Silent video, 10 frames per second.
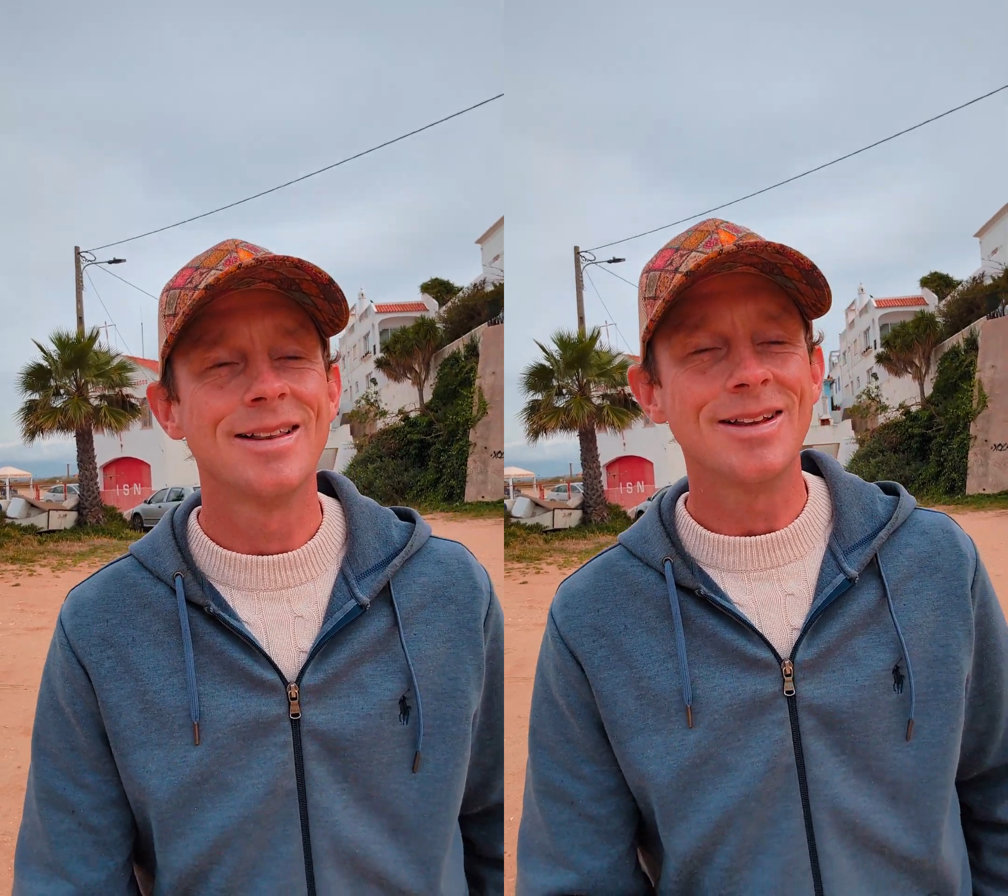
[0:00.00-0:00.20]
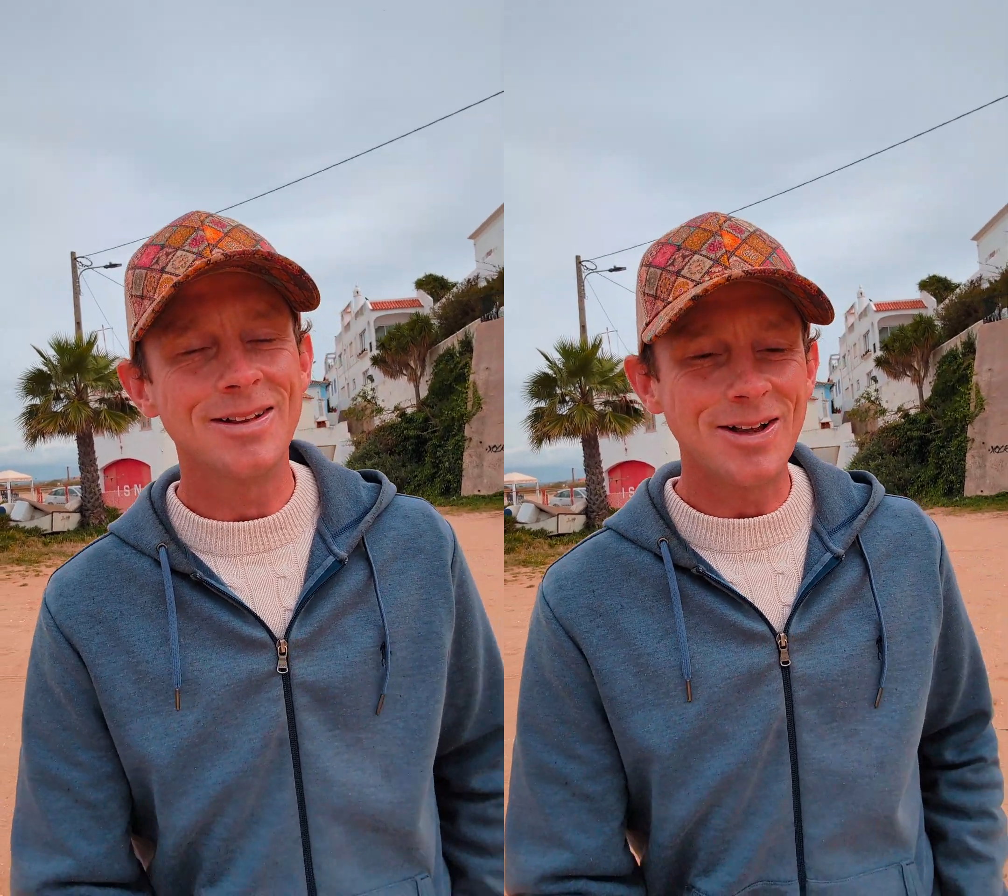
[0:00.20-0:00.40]

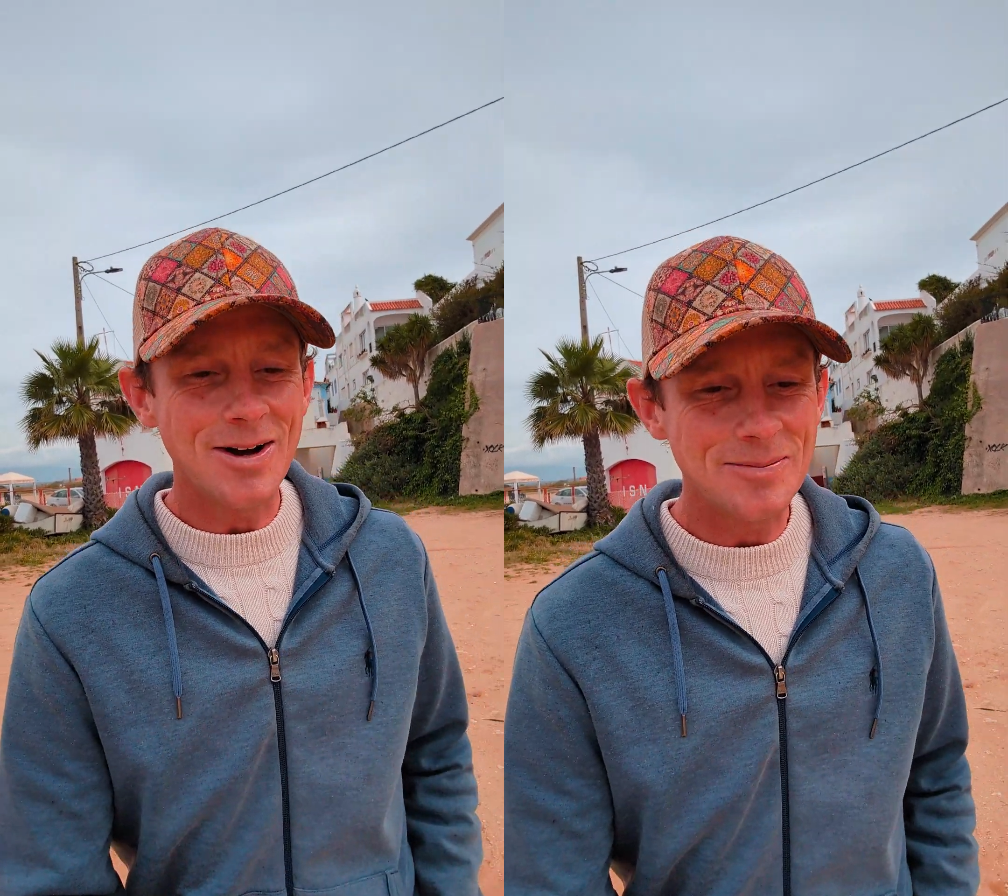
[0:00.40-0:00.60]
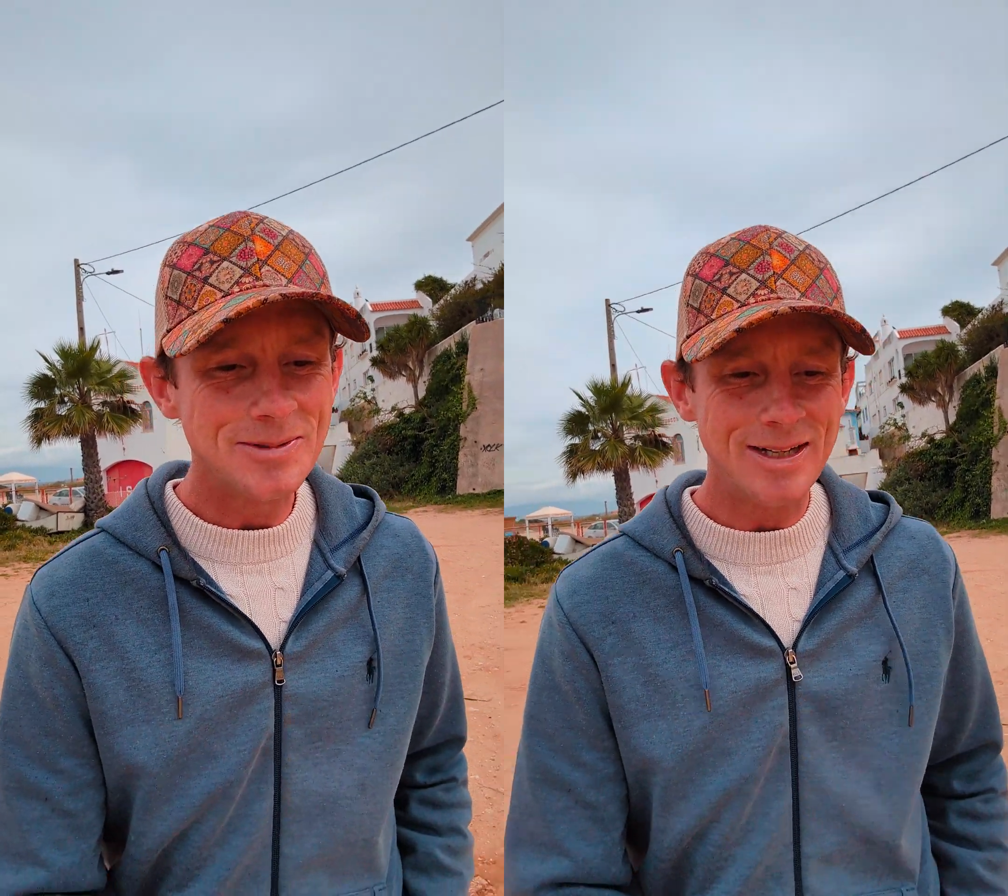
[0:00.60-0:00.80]
little
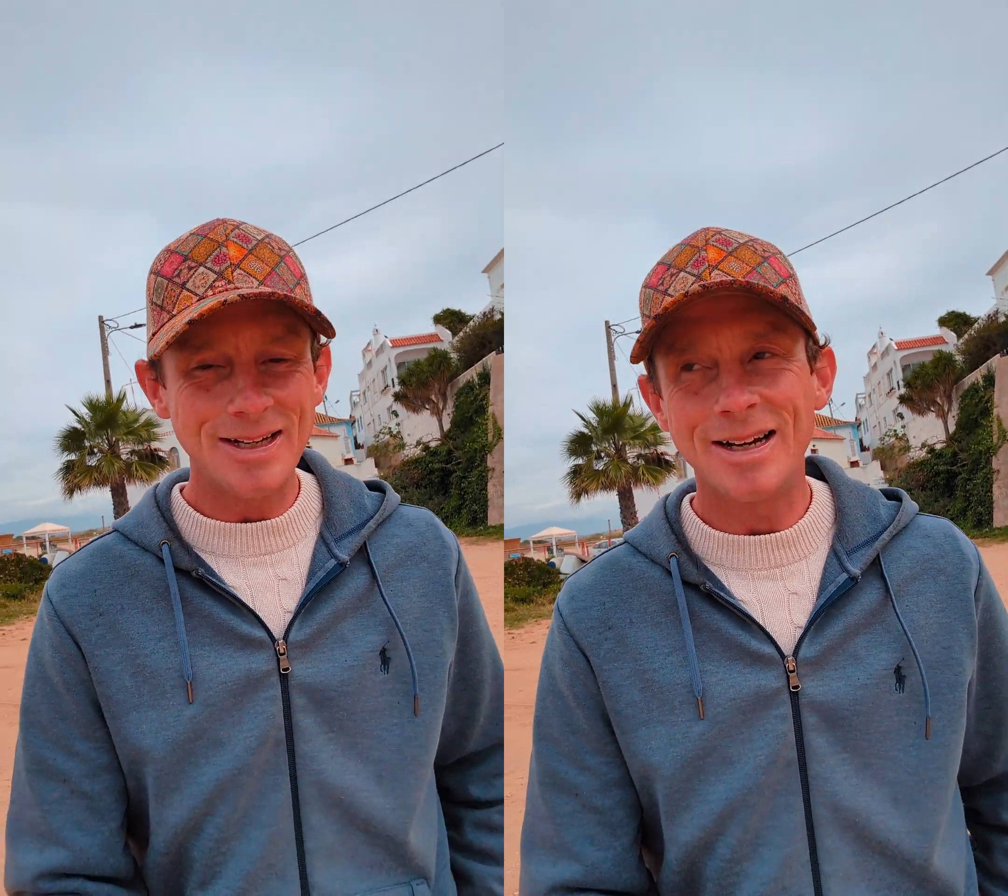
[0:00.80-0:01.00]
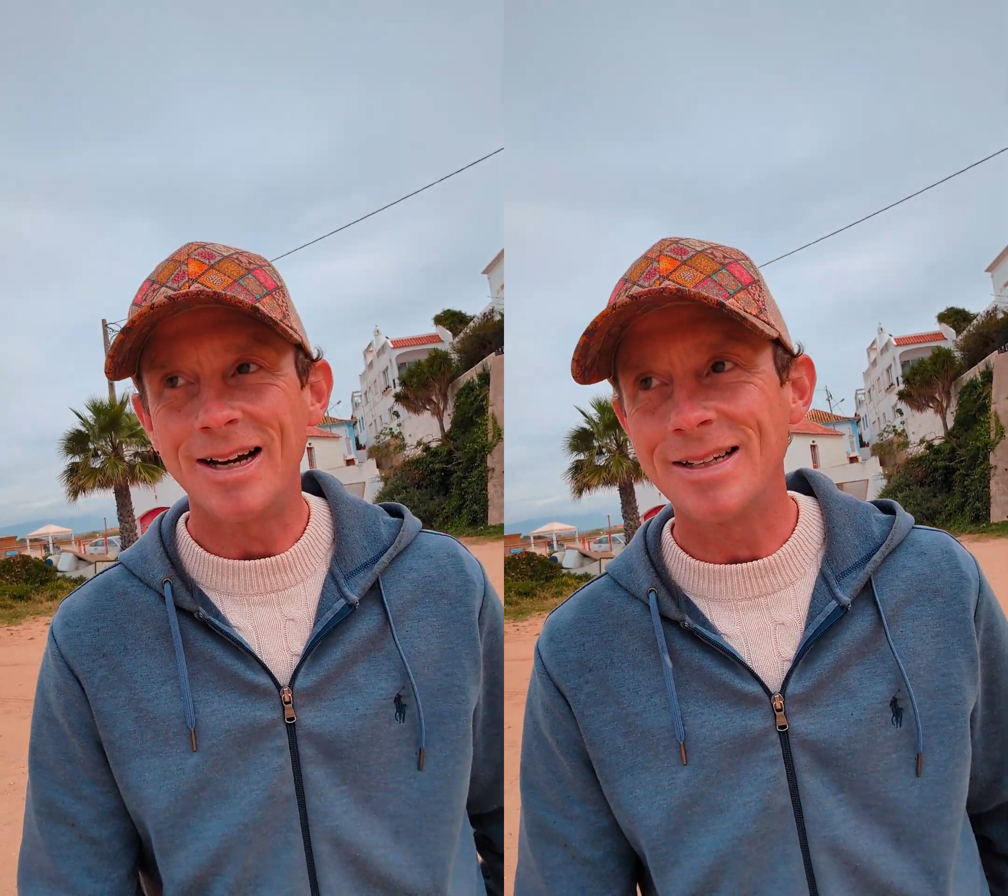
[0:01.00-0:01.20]

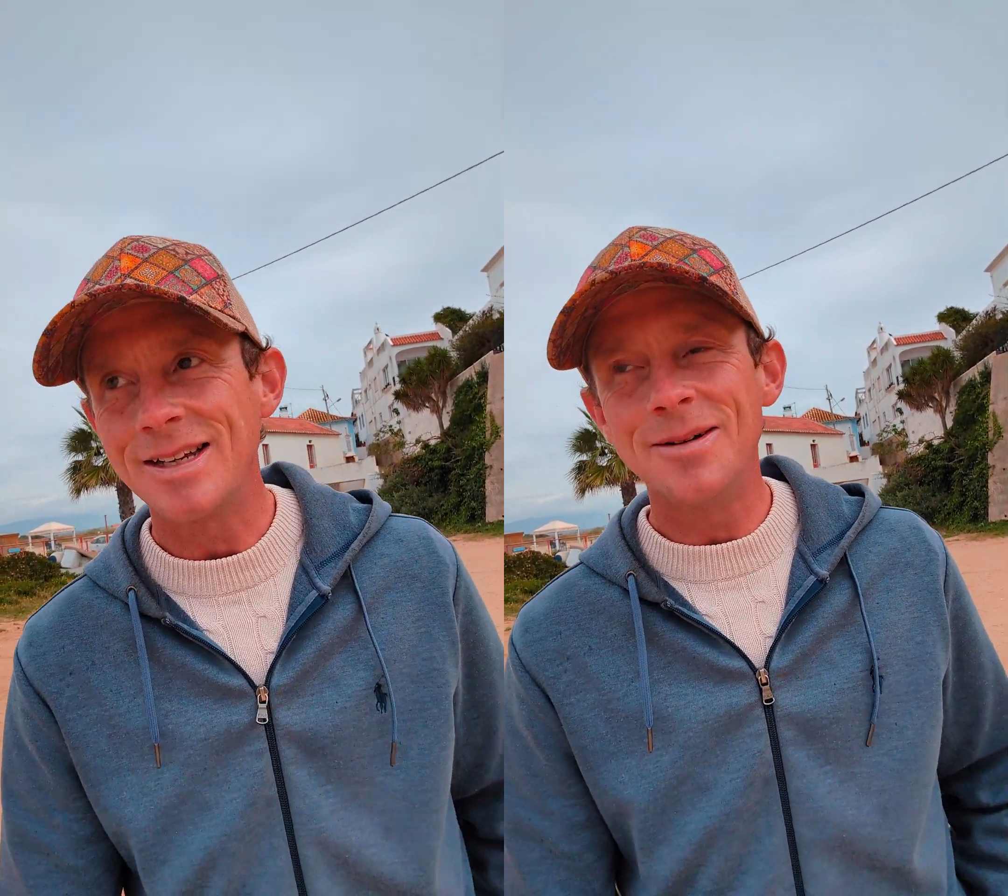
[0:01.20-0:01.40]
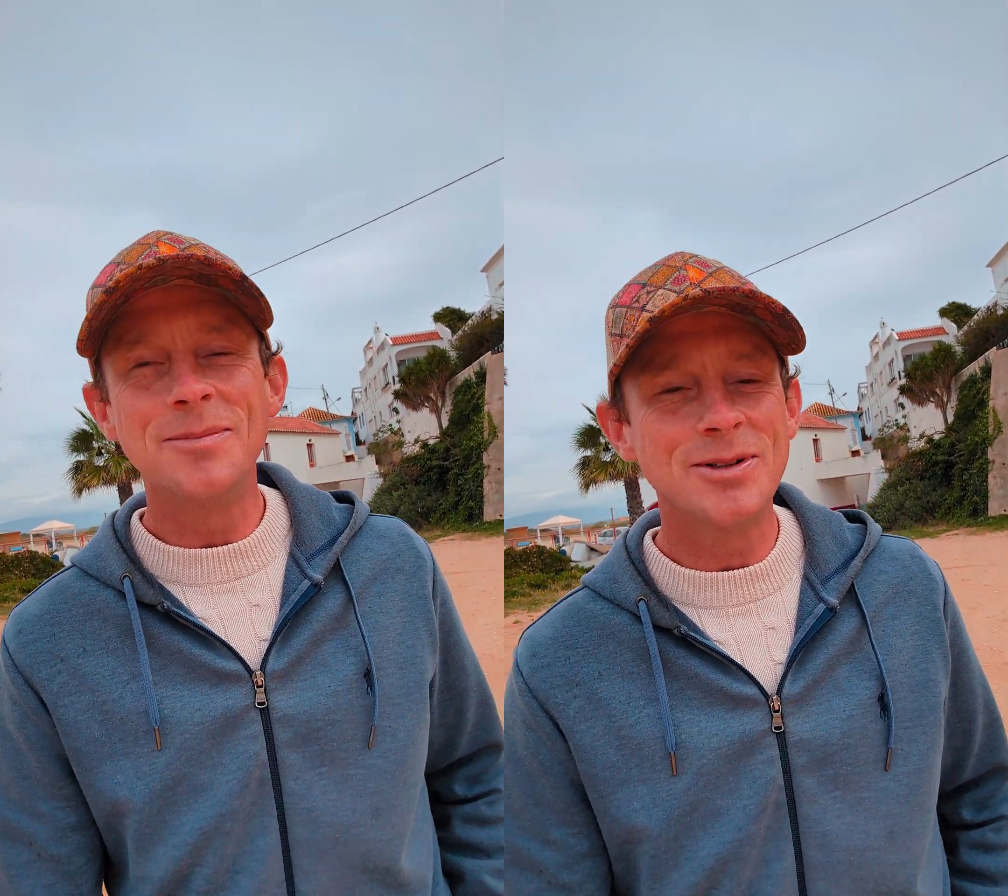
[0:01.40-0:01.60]
update as
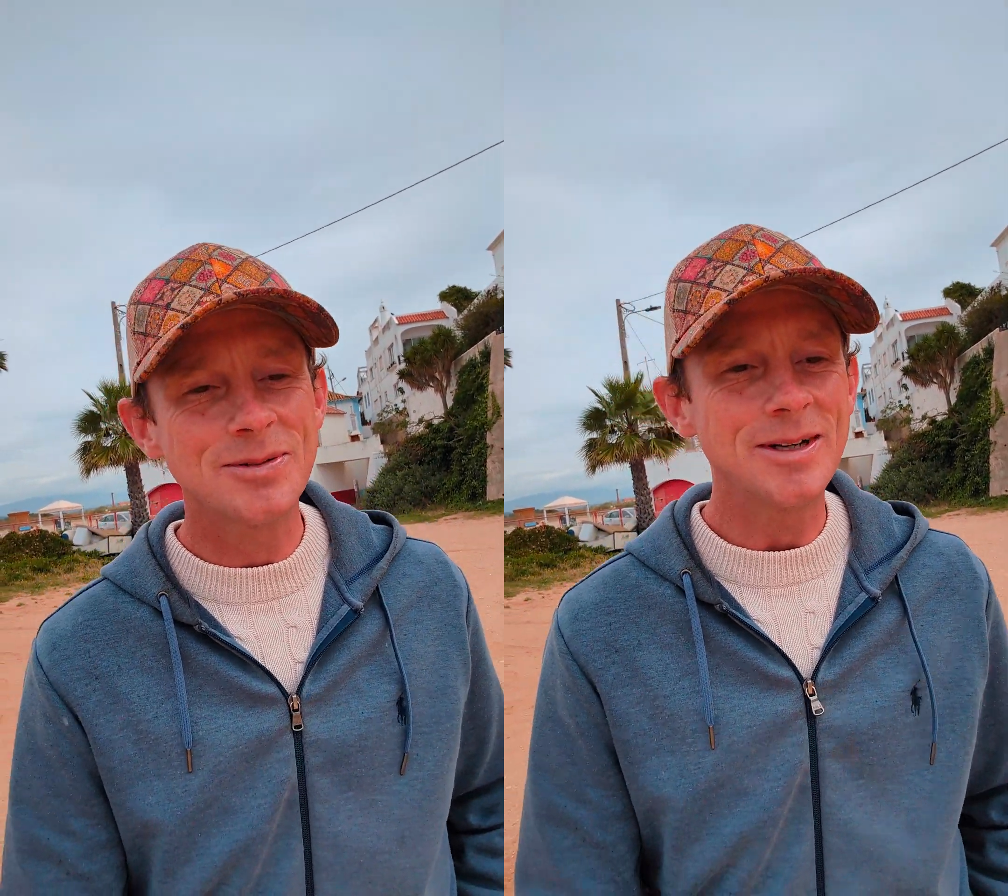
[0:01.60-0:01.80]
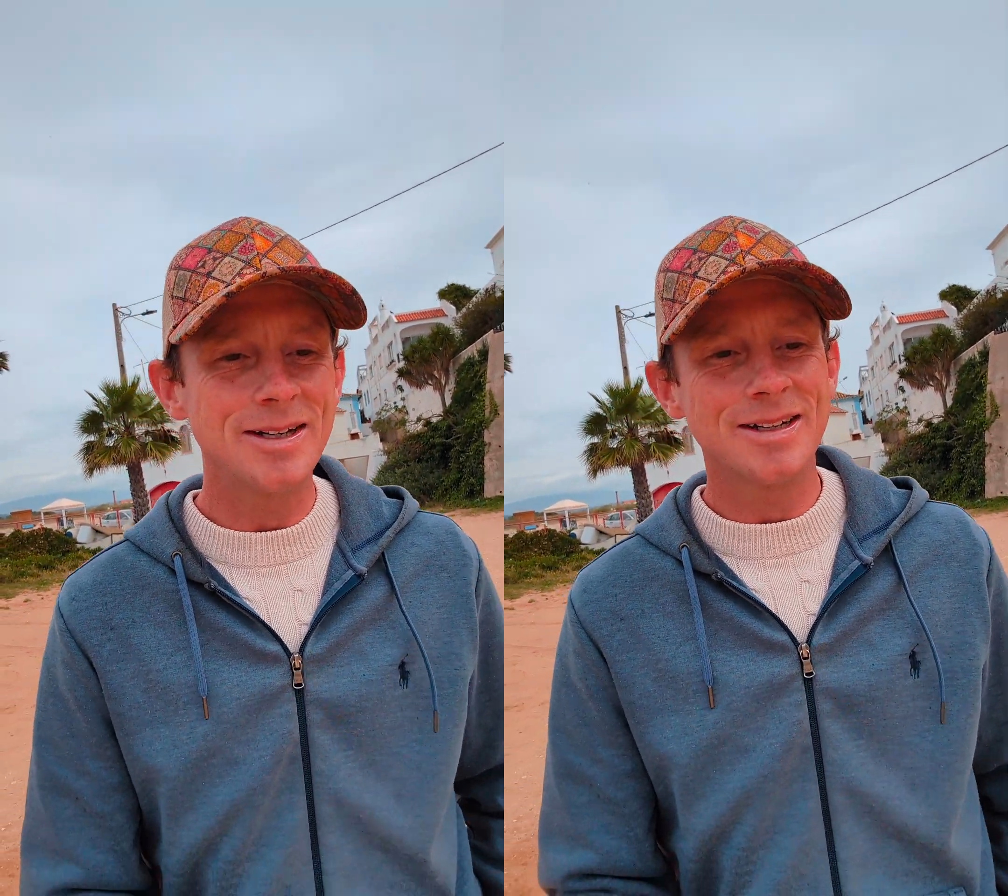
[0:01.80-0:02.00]
in
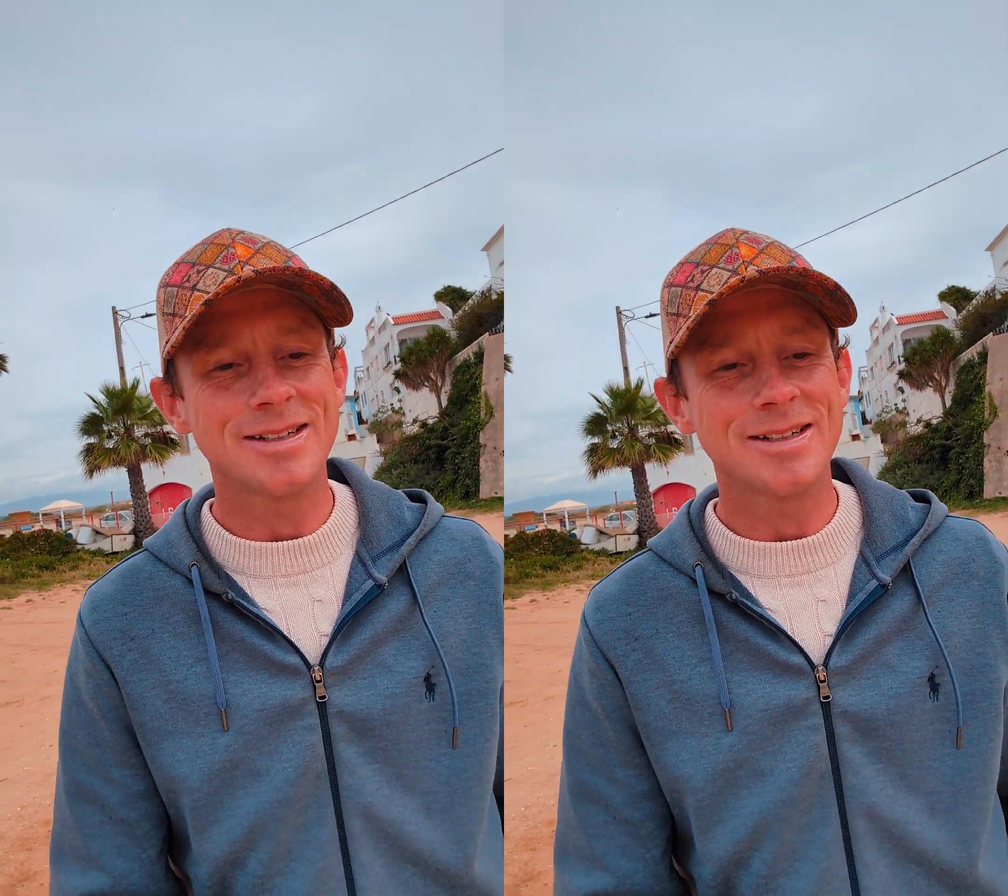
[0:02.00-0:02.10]
between